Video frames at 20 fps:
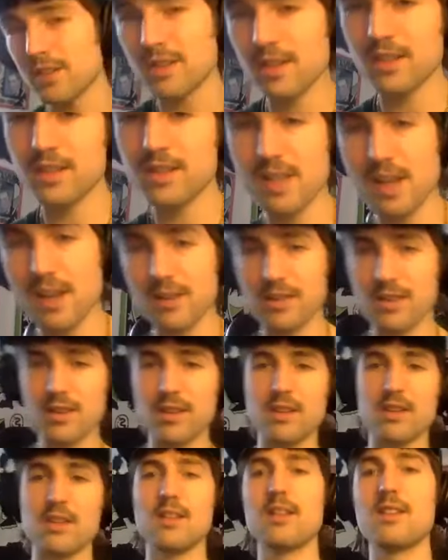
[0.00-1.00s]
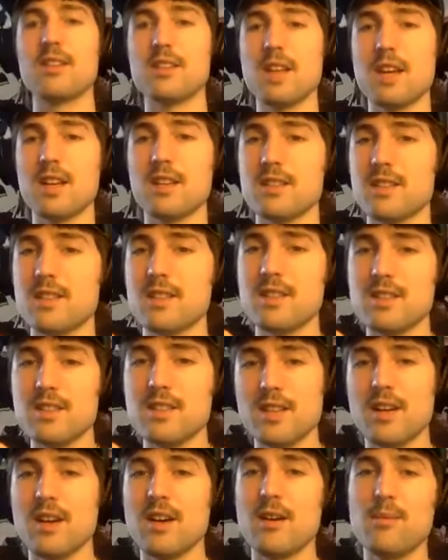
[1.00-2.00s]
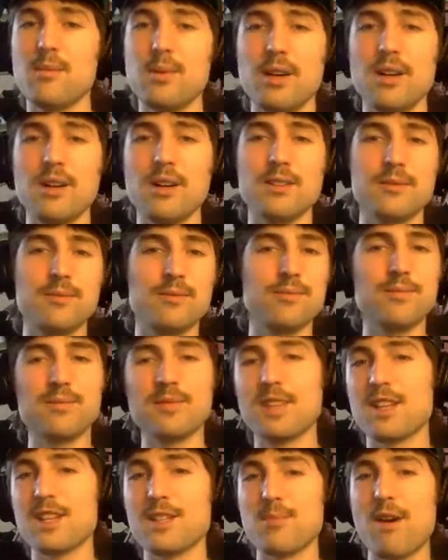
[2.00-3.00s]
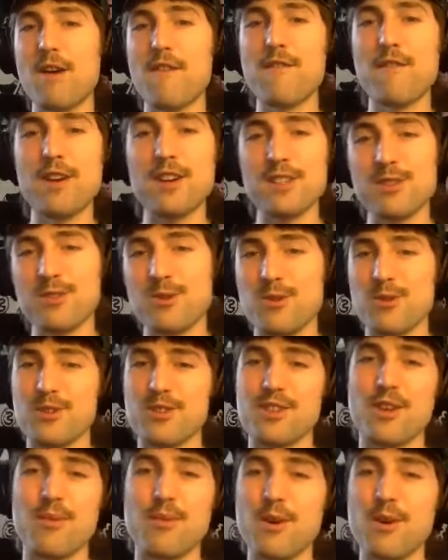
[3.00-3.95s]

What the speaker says: to the south other than Texas, but it's my first tour, so I'm